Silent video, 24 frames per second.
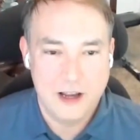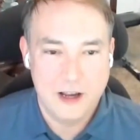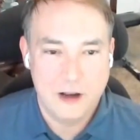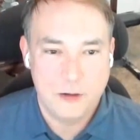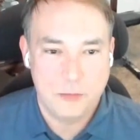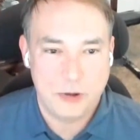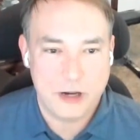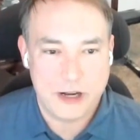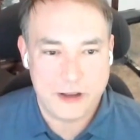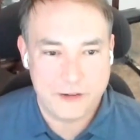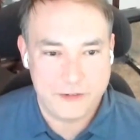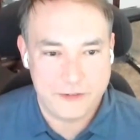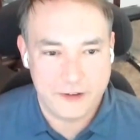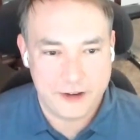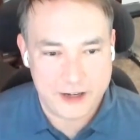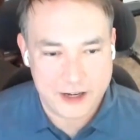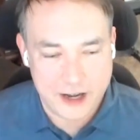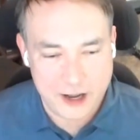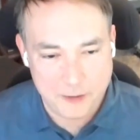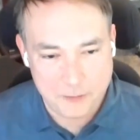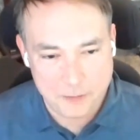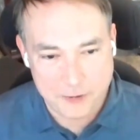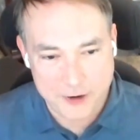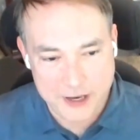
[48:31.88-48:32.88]
But if a
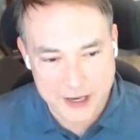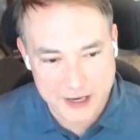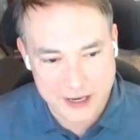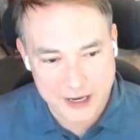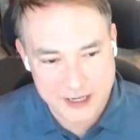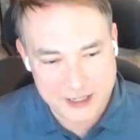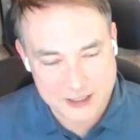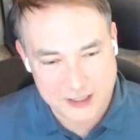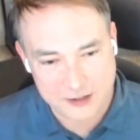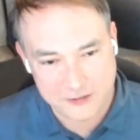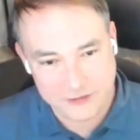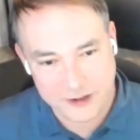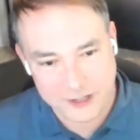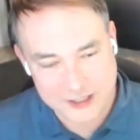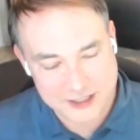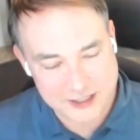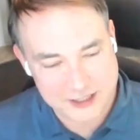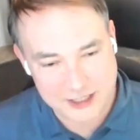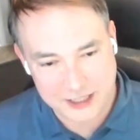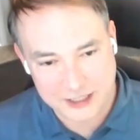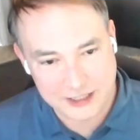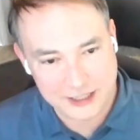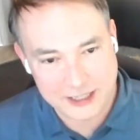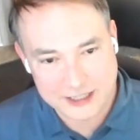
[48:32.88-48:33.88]
company has
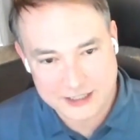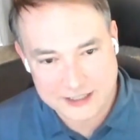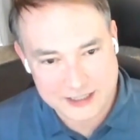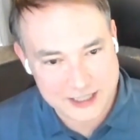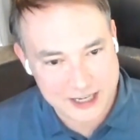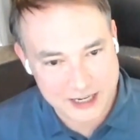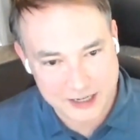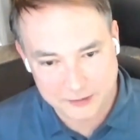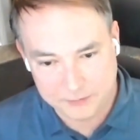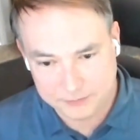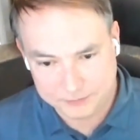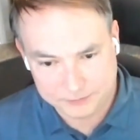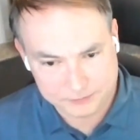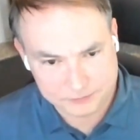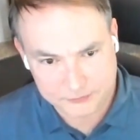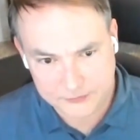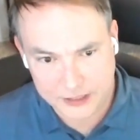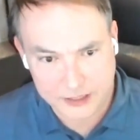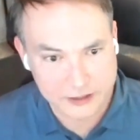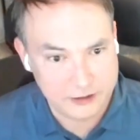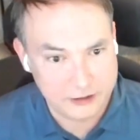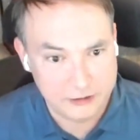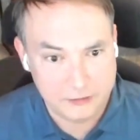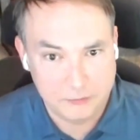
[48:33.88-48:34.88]
invested, let's say,
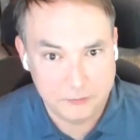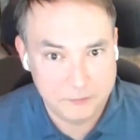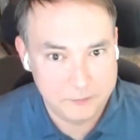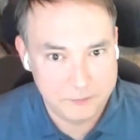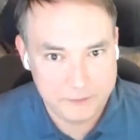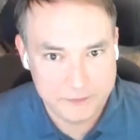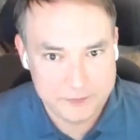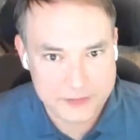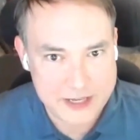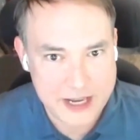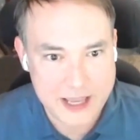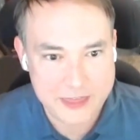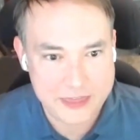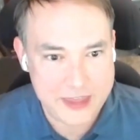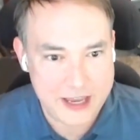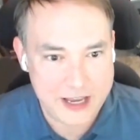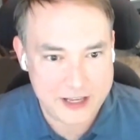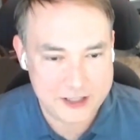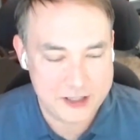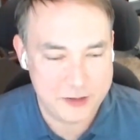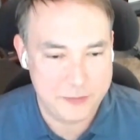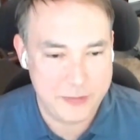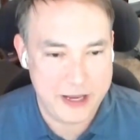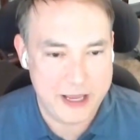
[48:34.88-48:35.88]
I don't know,
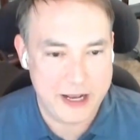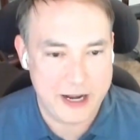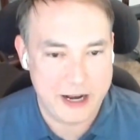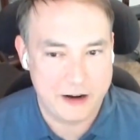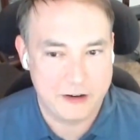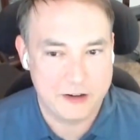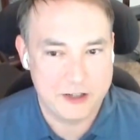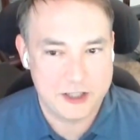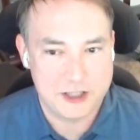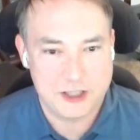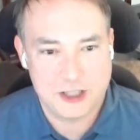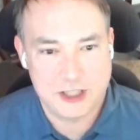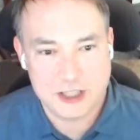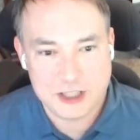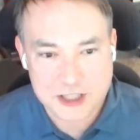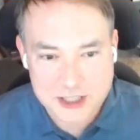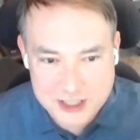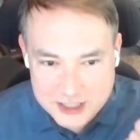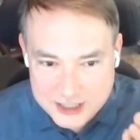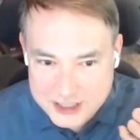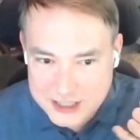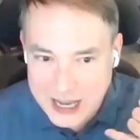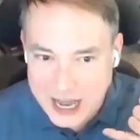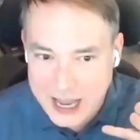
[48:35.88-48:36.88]
10,000 man hours just
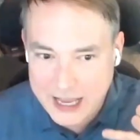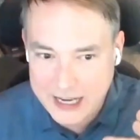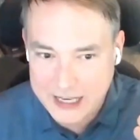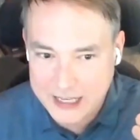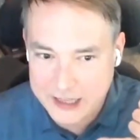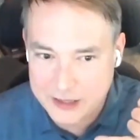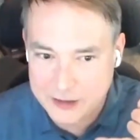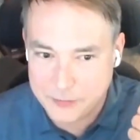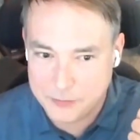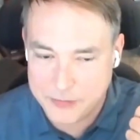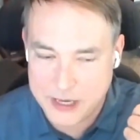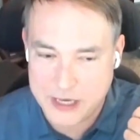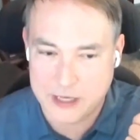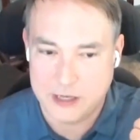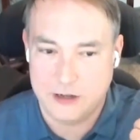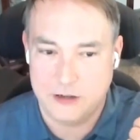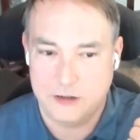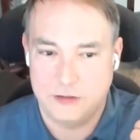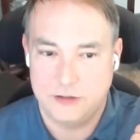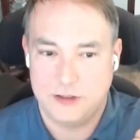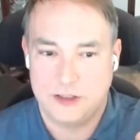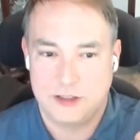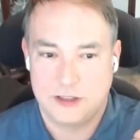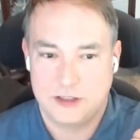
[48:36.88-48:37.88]
designing the
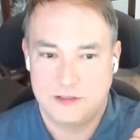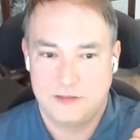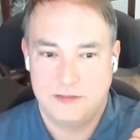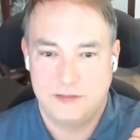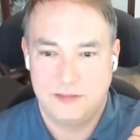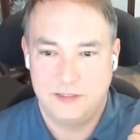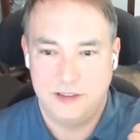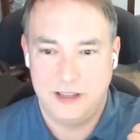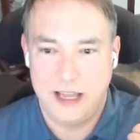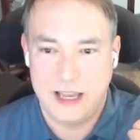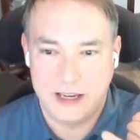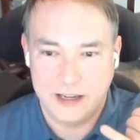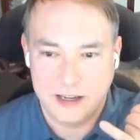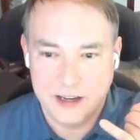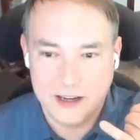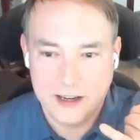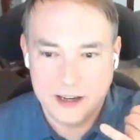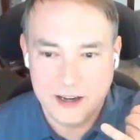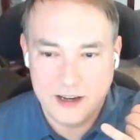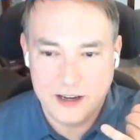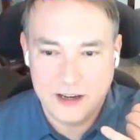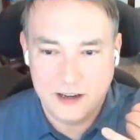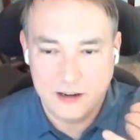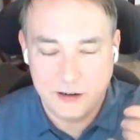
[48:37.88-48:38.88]
menus, like
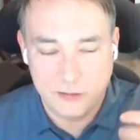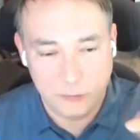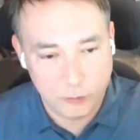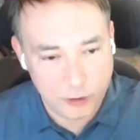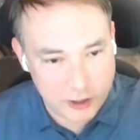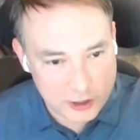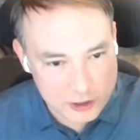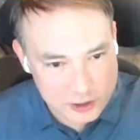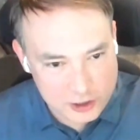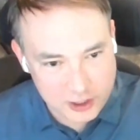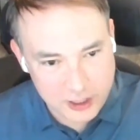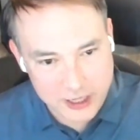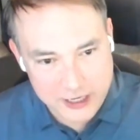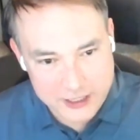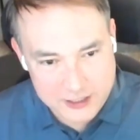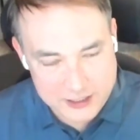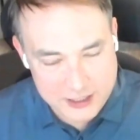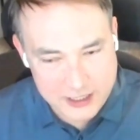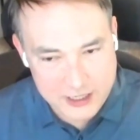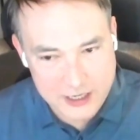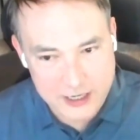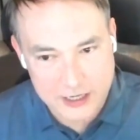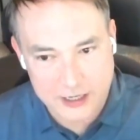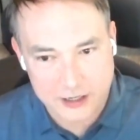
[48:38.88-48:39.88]
where should I
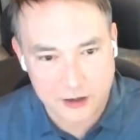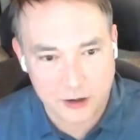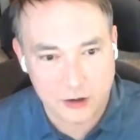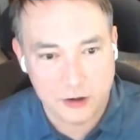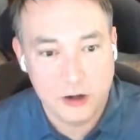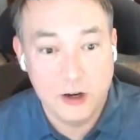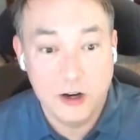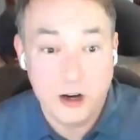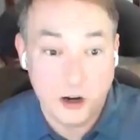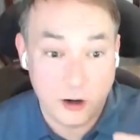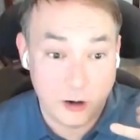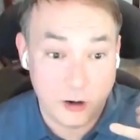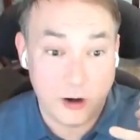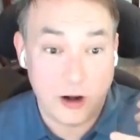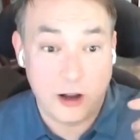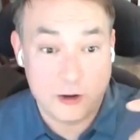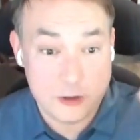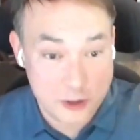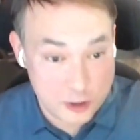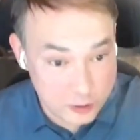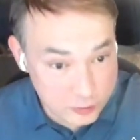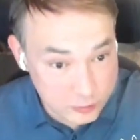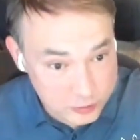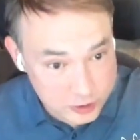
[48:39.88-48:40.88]
dig or
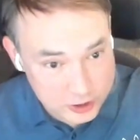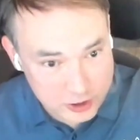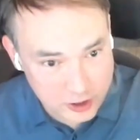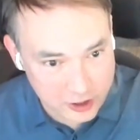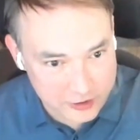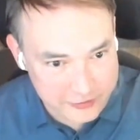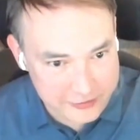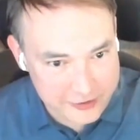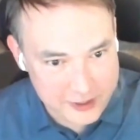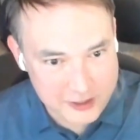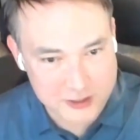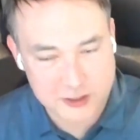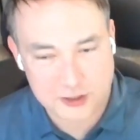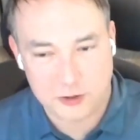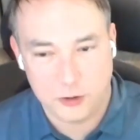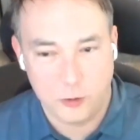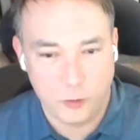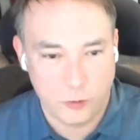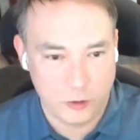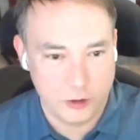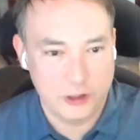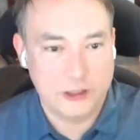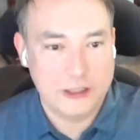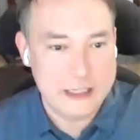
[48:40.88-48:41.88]
new service
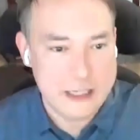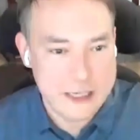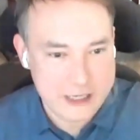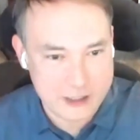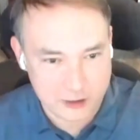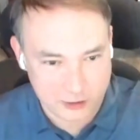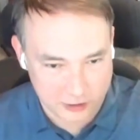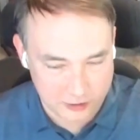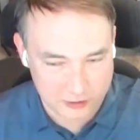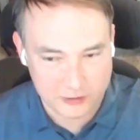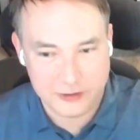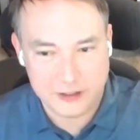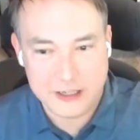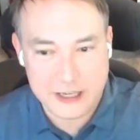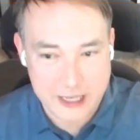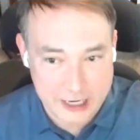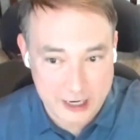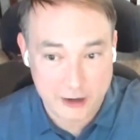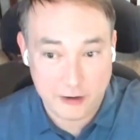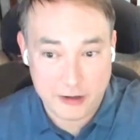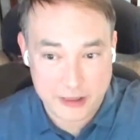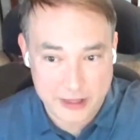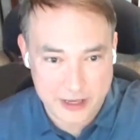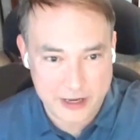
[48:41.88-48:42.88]
or legal,
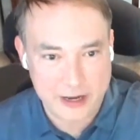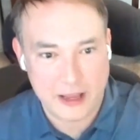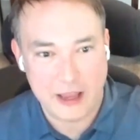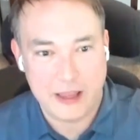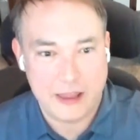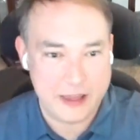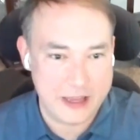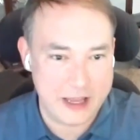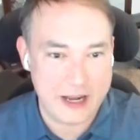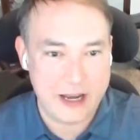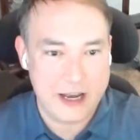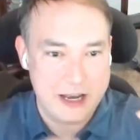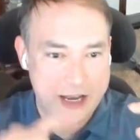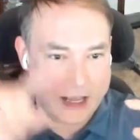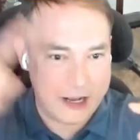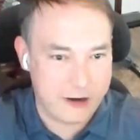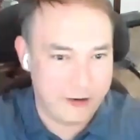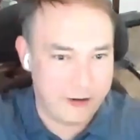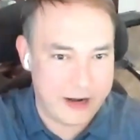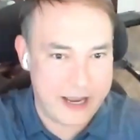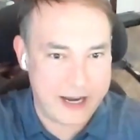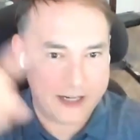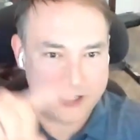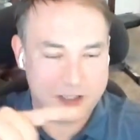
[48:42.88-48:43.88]
and then it
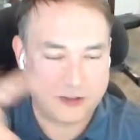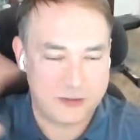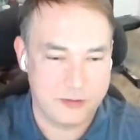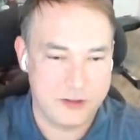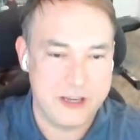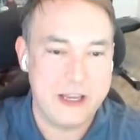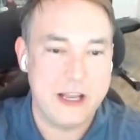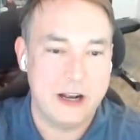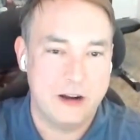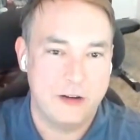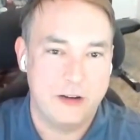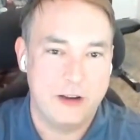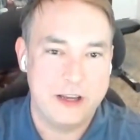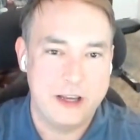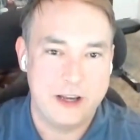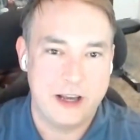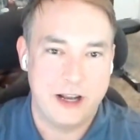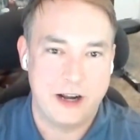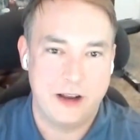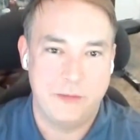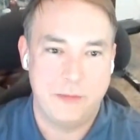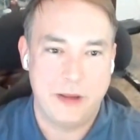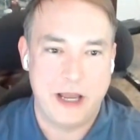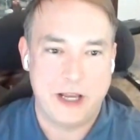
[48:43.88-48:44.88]
interacts, you got
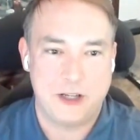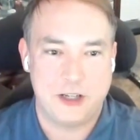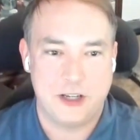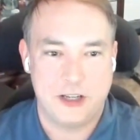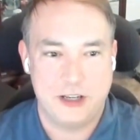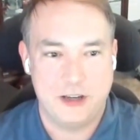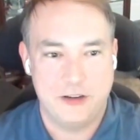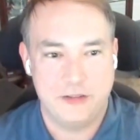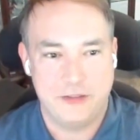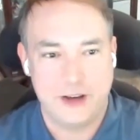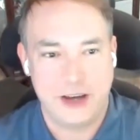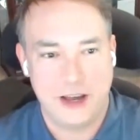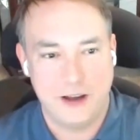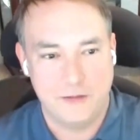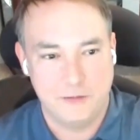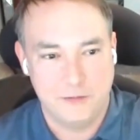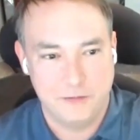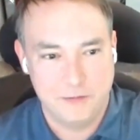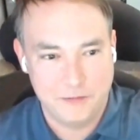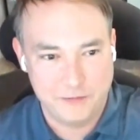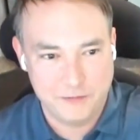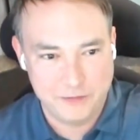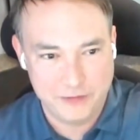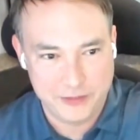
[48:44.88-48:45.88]
to imagine you've got
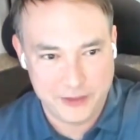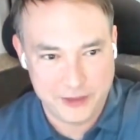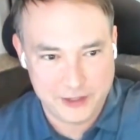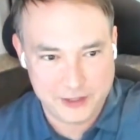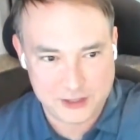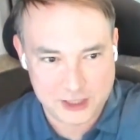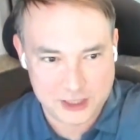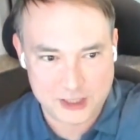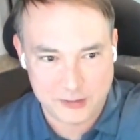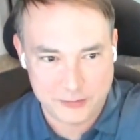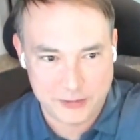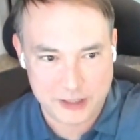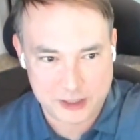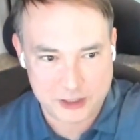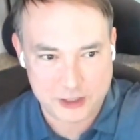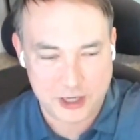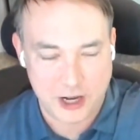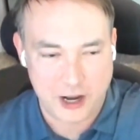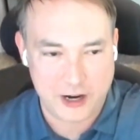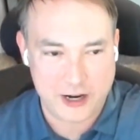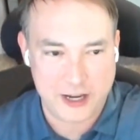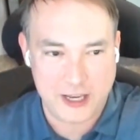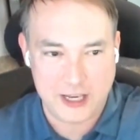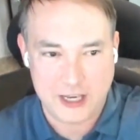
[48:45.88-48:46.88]
the system that's
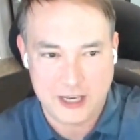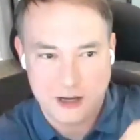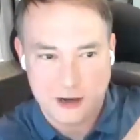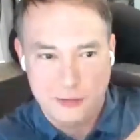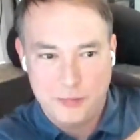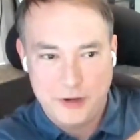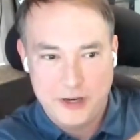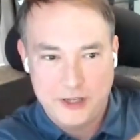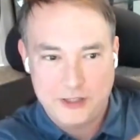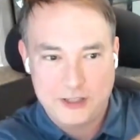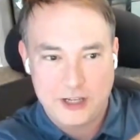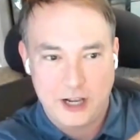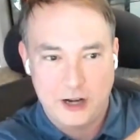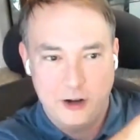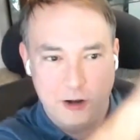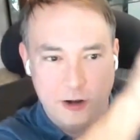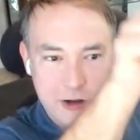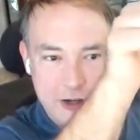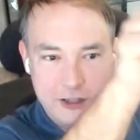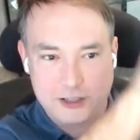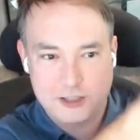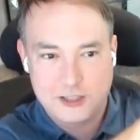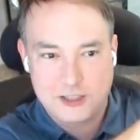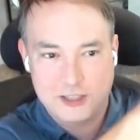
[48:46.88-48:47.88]
talking to you, but it's got
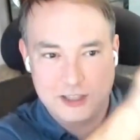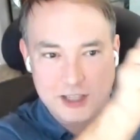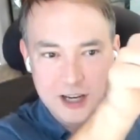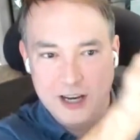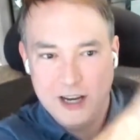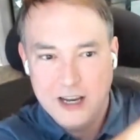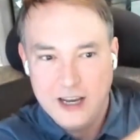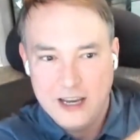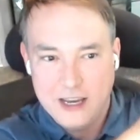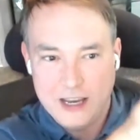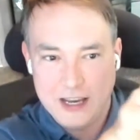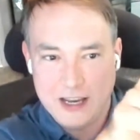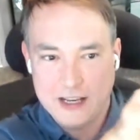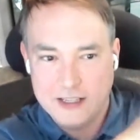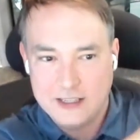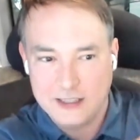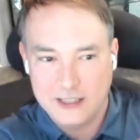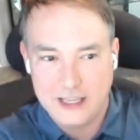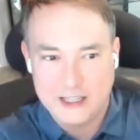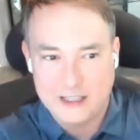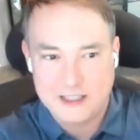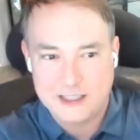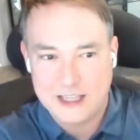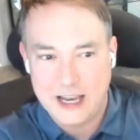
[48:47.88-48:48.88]
hooks into,
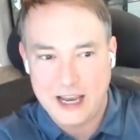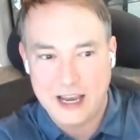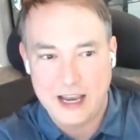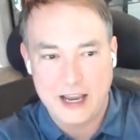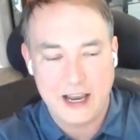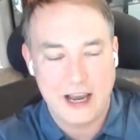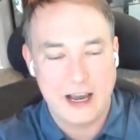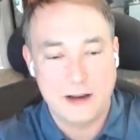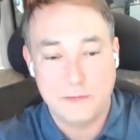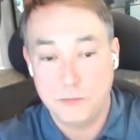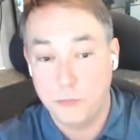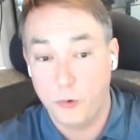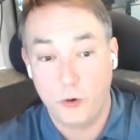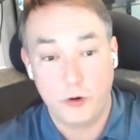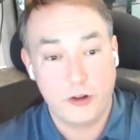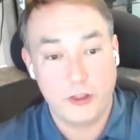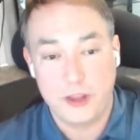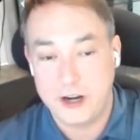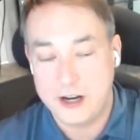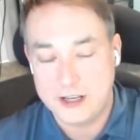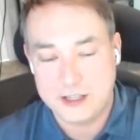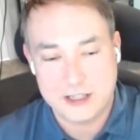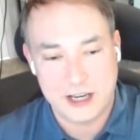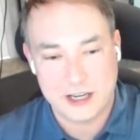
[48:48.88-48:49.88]
let's say, more
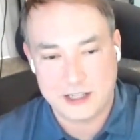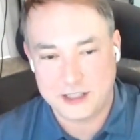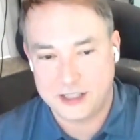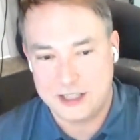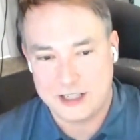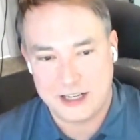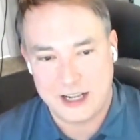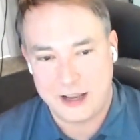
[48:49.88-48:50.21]
than a dozen.